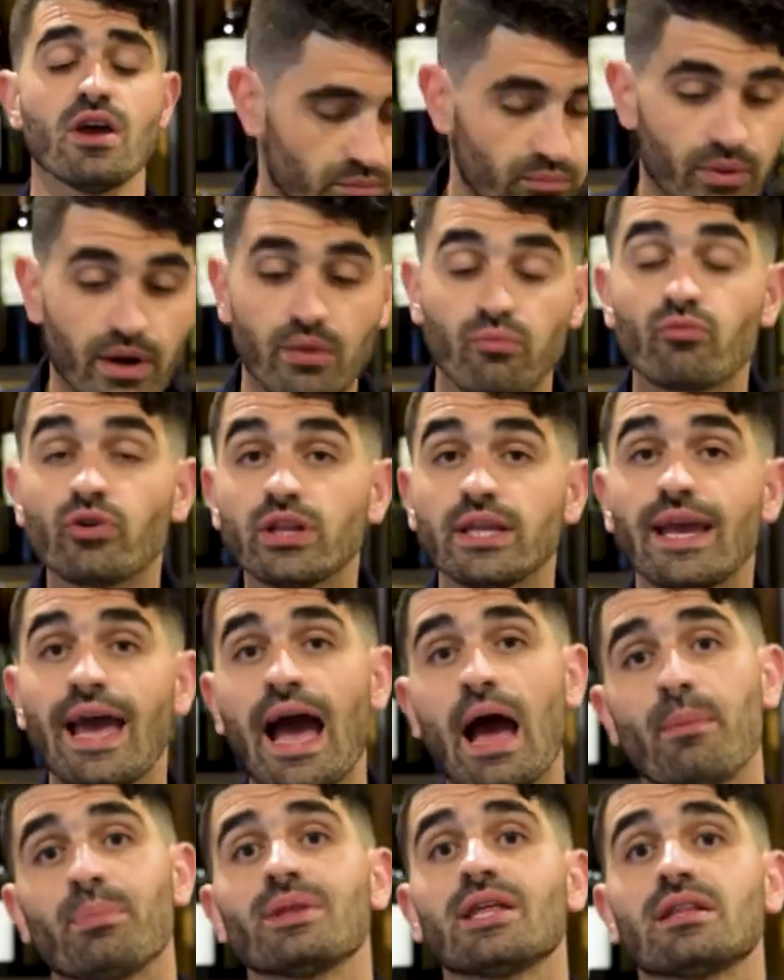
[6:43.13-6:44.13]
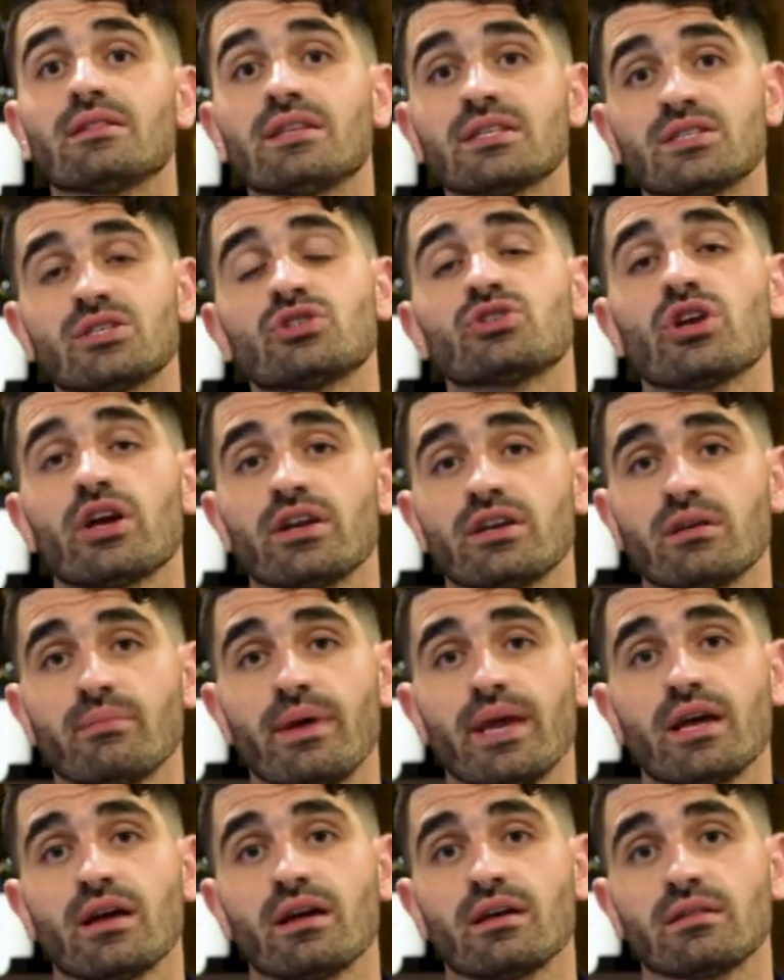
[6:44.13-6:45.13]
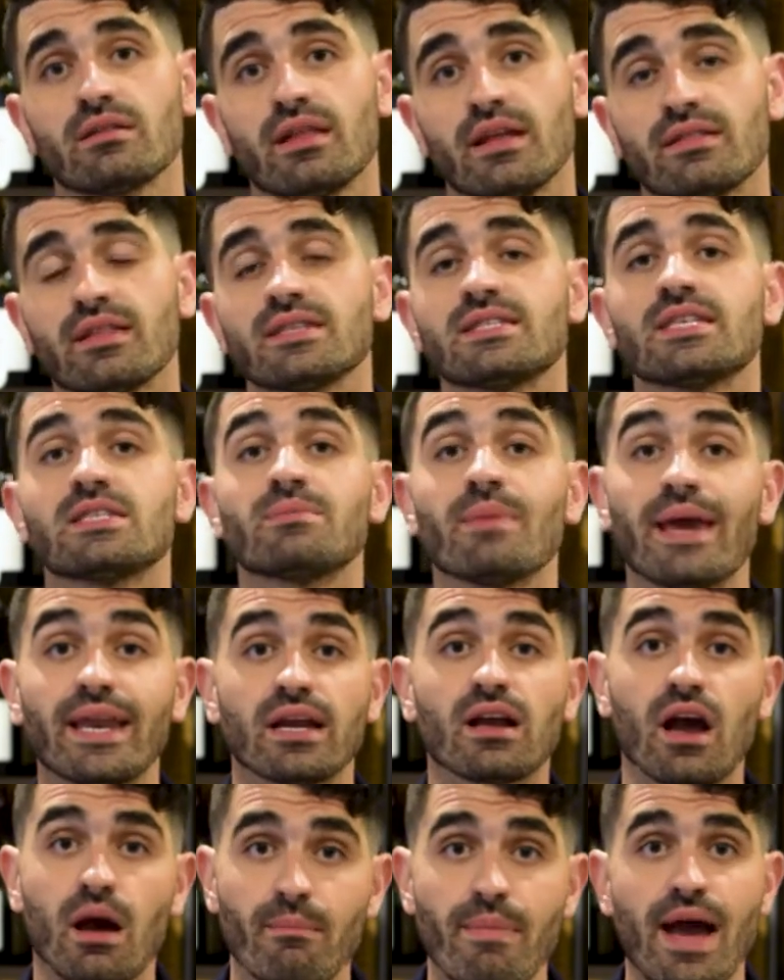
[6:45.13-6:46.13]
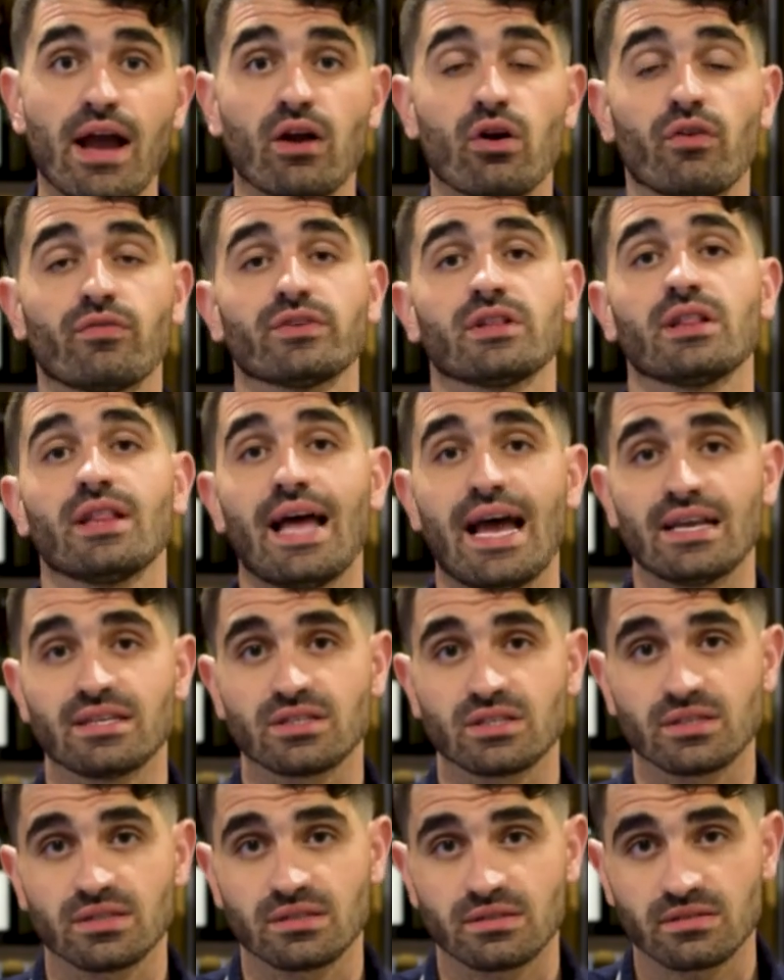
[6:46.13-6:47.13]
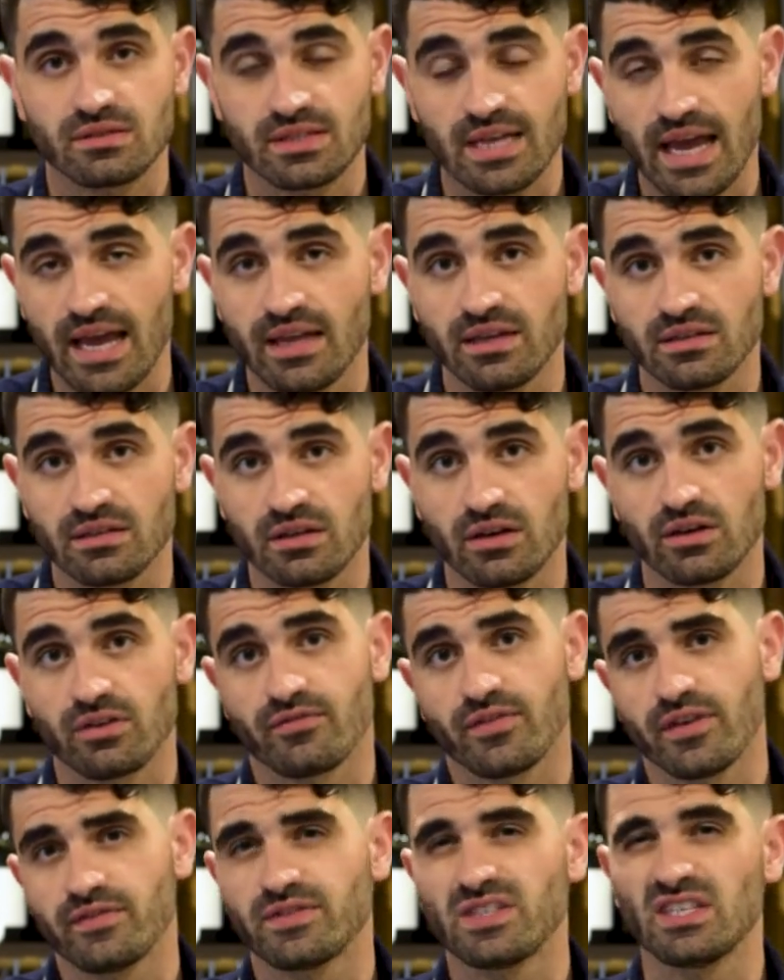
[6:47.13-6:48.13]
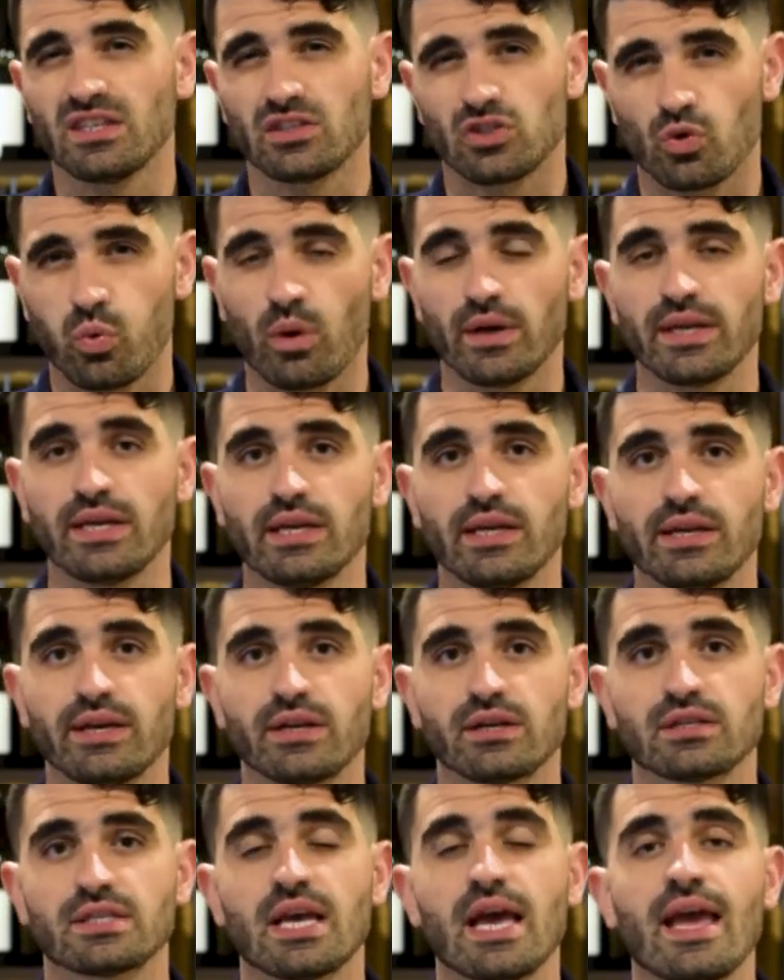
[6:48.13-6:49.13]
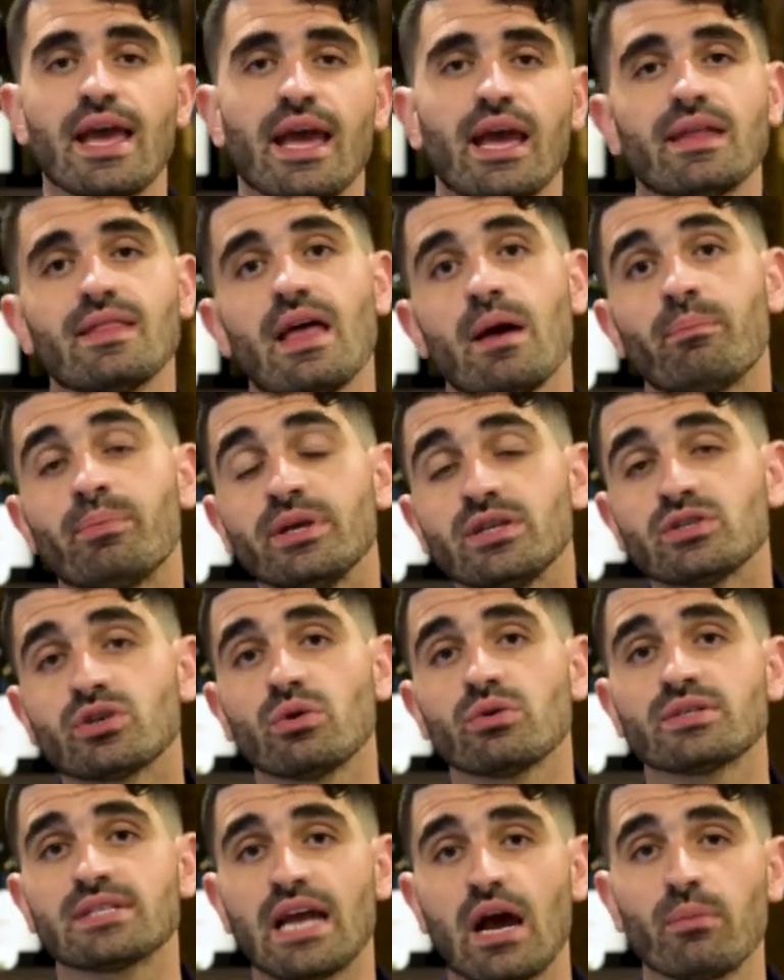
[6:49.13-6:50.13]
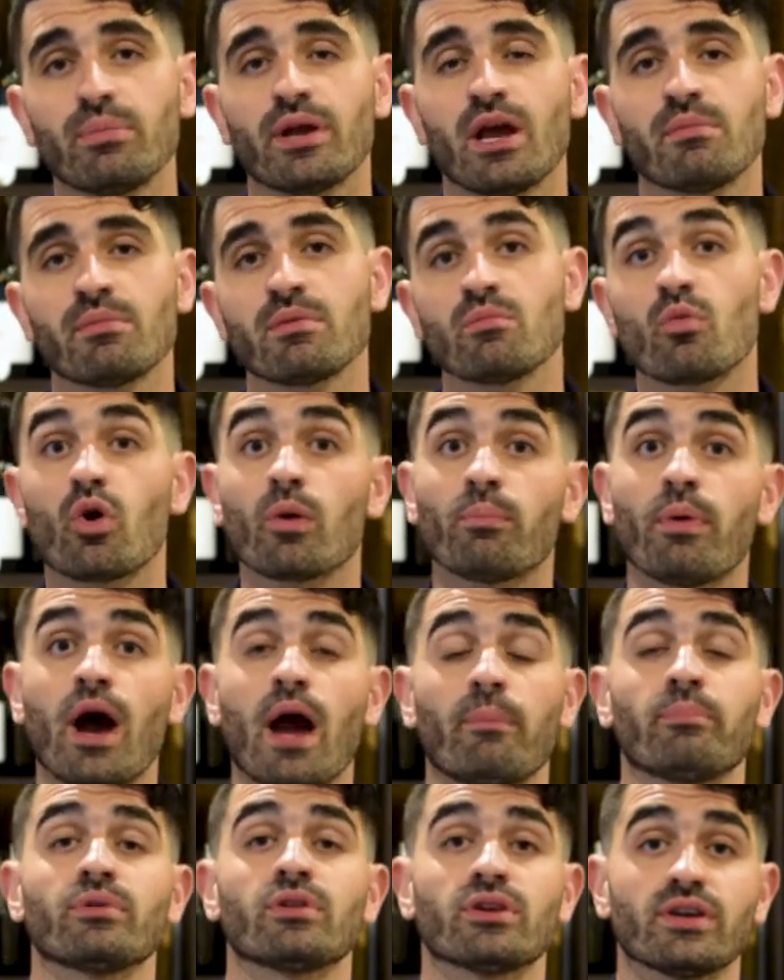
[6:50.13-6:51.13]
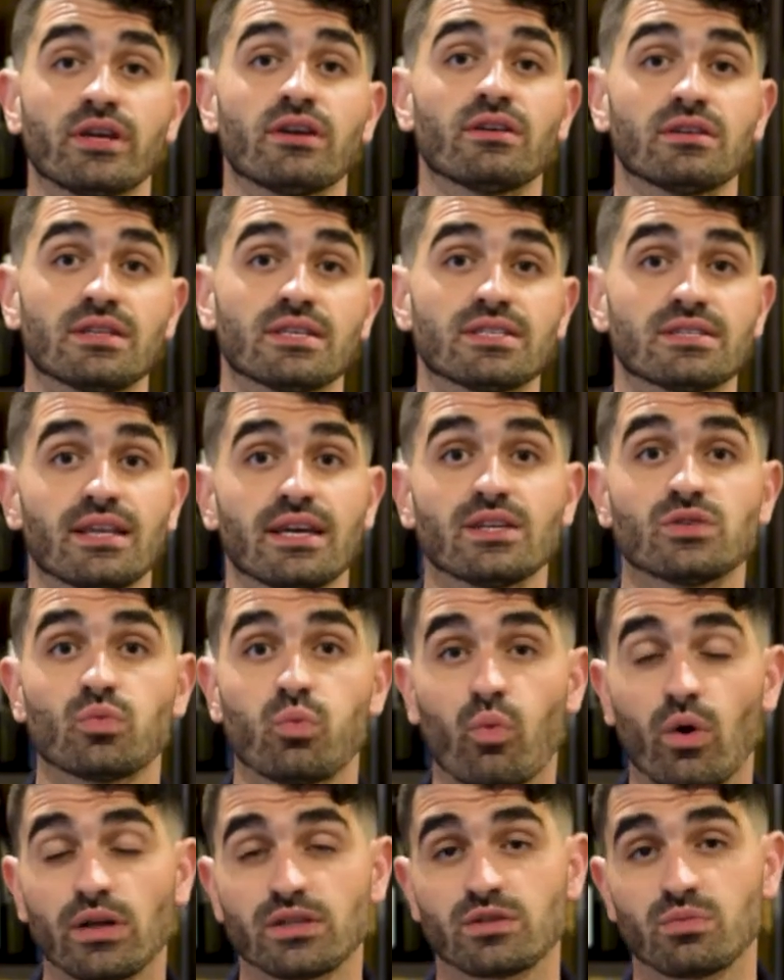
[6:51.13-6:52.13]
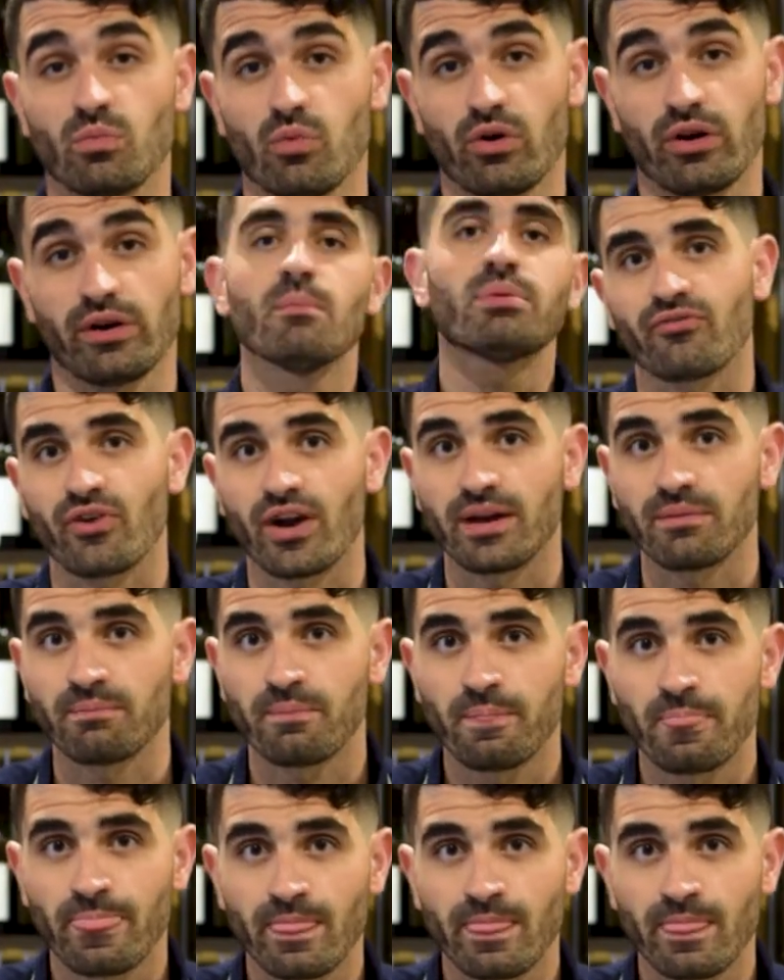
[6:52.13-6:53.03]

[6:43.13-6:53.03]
But I'm really happy that this is starting to make, that this has made a comeback over the last 10 or 15 to 20 years, and that Pisco is now becoming more popular here in the States once more, friend.